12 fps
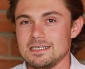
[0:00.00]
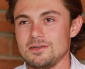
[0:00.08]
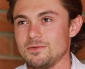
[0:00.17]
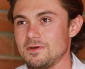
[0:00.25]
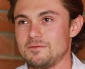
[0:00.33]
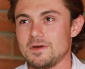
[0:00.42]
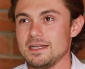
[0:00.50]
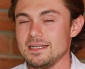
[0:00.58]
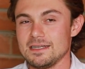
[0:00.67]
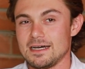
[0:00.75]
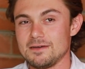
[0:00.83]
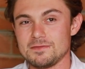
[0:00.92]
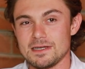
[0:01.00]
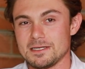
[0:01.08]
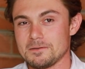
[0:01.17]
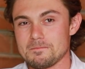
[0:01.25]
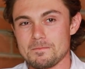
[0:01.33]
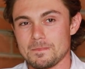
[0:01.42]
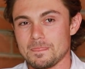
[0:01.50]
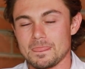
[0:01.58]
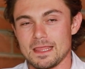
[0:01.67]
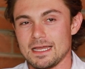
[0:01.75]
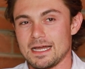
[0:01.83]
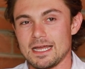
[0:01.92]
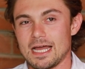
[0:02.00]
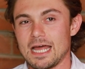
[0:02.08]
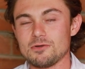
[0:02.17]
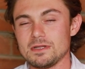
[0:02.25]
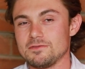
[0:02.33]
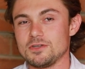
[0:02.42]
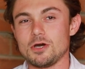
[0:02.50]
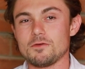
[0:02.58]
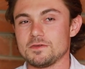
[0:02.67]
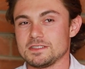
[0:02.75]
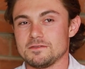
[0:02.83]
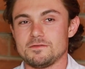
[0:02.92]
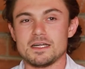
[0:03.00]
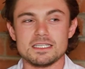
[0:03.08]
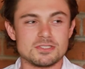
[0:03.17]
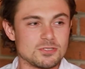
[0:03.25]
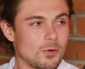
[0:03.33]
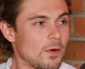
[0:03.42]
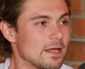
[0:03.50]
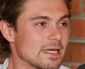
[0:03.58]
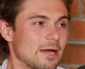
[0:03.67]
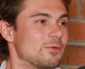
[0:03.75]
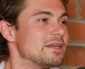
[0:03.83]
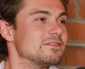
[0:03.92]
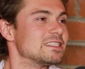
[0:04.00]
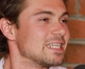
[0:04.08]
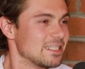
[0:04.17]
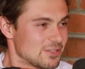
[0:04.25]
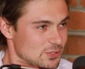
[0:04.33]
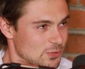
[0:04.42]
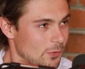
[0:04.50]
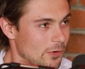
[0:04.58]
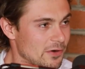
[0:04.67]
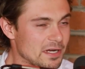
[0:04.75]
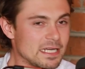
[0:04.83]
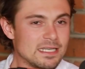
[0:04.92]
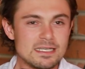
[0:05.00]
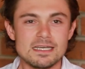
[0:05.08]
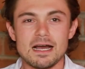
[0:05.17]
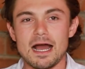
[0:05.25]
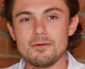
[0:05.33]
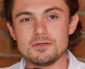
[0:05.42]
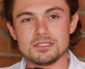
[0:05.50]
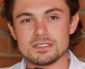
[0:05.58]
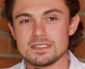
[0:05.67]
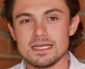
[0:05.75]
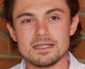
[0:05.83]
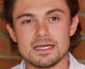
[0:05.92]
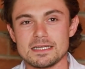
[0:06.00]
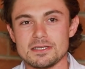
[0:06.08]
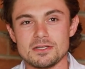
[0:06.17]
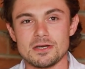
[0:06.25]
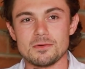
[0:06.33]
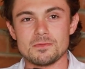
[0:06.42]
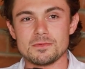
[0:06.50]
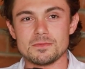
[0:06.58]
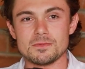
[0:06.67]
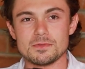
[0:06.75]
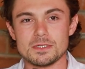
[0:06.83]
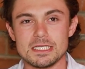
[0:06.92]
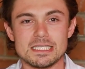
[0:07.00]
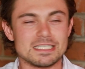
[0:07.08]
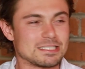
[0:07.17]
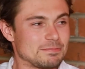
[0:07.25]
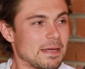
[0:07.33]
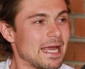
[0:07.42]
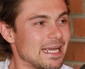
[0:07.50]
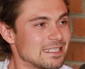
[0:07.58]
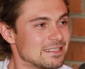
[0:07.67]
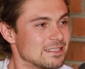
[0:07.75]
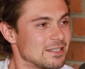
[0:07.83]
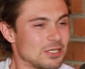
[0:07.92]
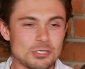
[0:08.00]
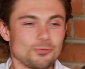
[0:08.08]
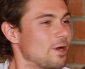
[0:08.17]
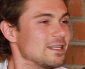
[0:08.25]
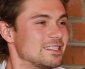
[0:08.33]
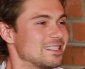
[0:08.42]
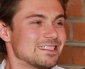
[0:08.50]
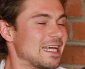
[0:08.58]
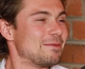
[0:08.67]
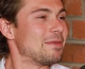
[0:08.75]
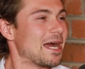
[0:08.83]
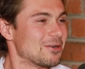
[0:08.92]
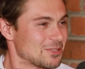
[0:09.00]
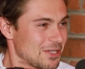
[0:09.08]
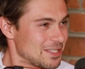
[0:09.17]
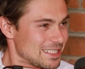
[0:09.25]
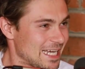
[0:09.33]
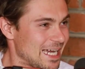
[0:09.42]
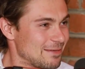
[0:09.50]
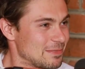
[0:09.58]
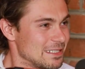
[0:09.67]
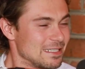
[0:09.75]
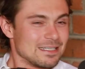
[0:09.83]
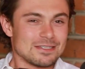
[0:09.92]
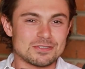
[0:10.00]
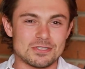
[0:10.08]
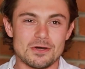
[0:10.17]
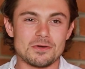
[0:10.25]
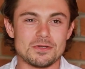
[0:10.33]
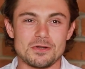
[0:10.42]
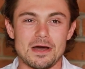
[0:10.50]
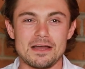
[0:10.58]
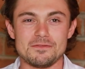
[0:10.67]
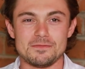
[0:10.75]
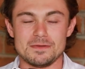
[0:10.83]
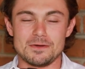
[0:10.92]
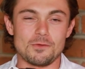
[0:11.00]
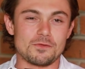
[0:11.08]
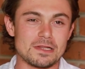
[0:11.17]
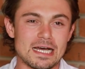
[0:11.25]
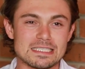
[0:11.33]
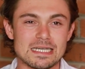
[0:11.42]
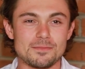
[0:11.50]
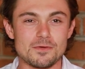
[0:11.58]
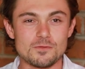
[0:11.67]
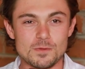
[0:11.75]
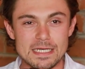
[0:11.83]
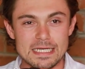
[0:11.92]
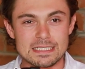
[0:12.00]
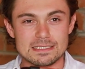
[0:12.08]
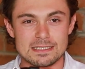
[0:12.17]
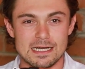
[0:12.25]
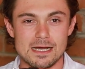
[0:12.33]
You know what? Funny enough, like I don't even know if it's a funny story. Like I wouldn't even say it's a story. I would just say like, in this space, you run into the same buyers all the time. So, I've over the last couple of weeks,